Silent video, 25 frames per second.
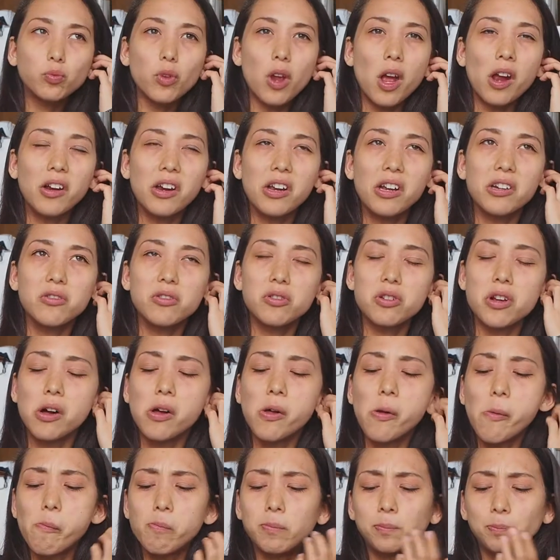I can't
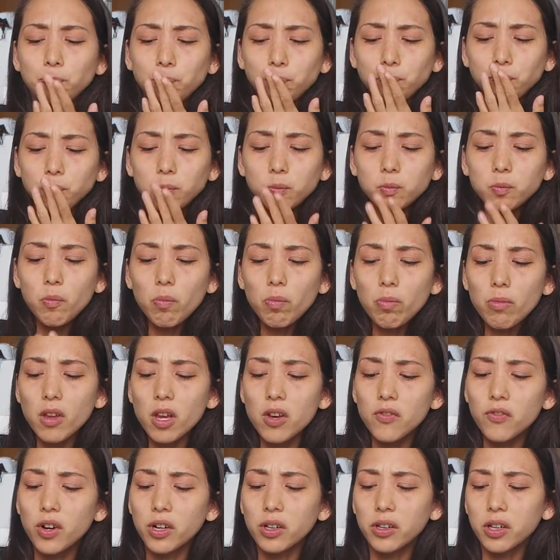tell
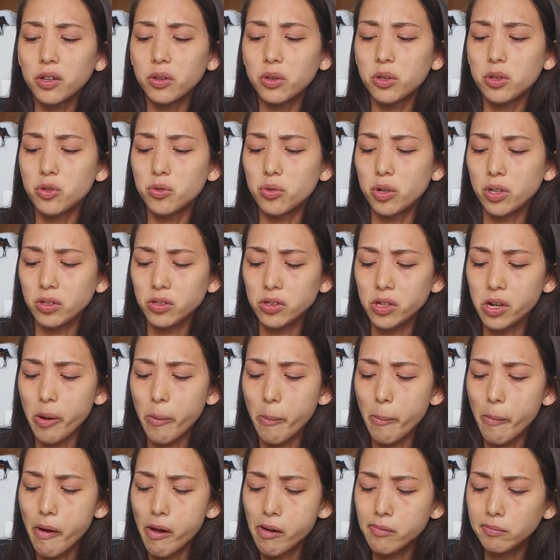if I like the
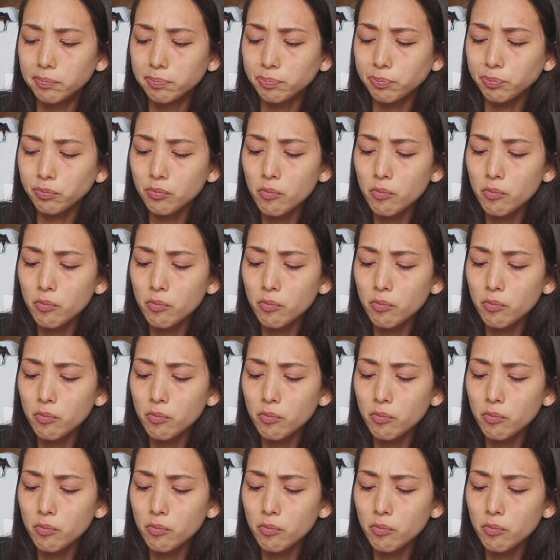dressing, but